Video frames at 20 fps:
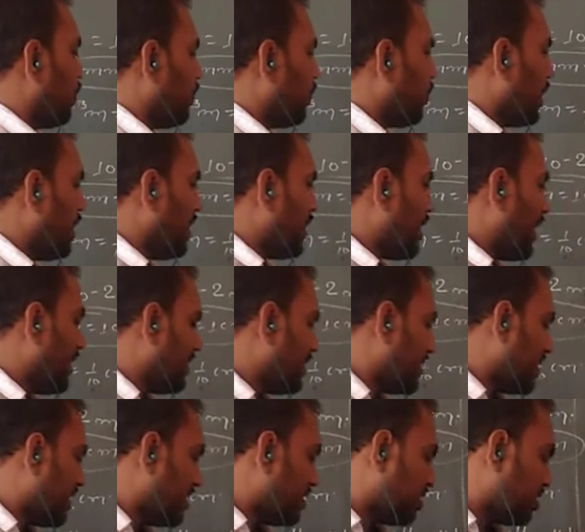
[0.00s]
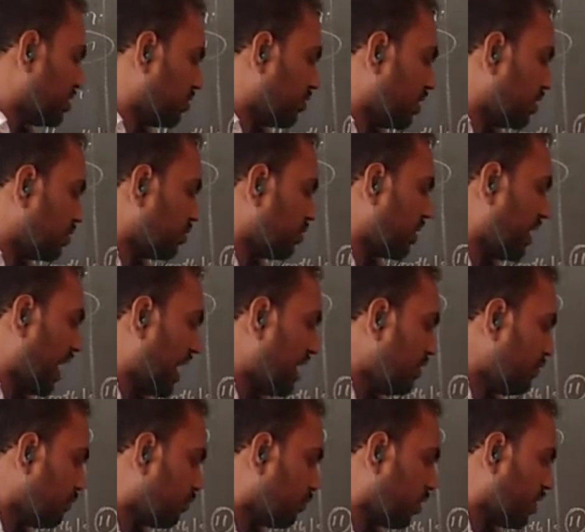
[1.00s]
1 light year is equal to
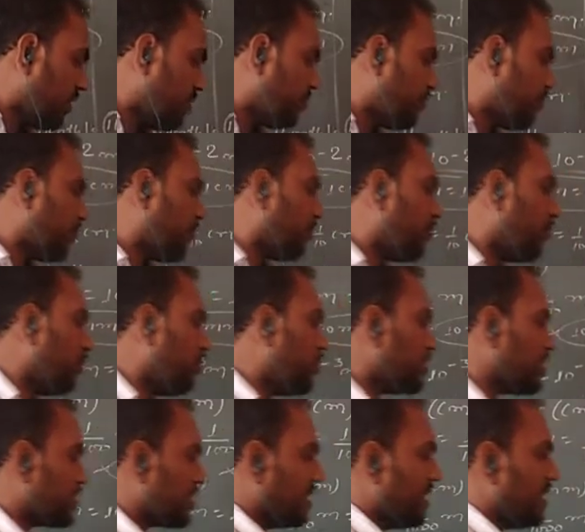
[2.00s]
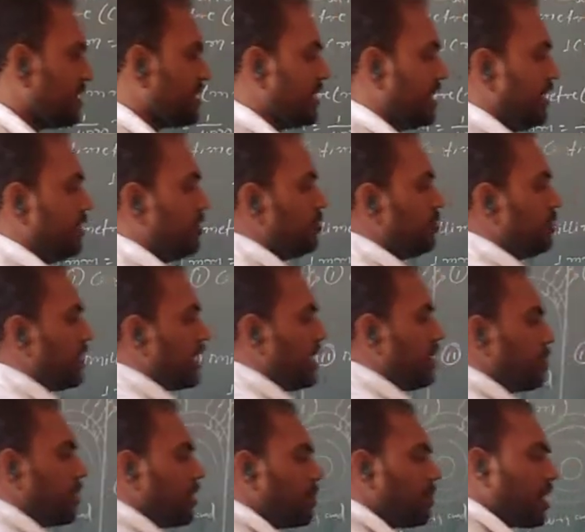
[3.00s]
9.46 into 10
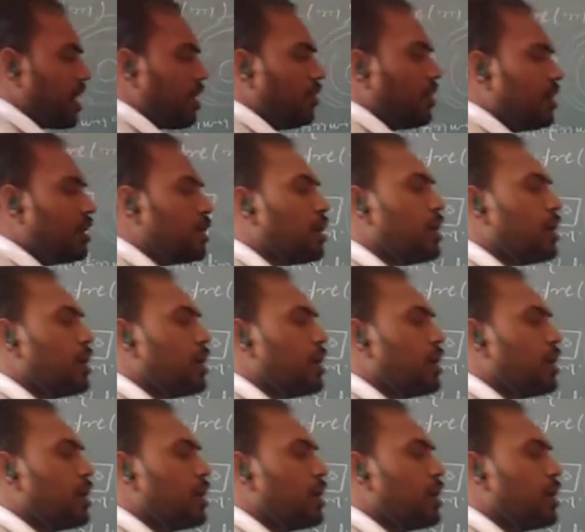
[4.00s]
to the power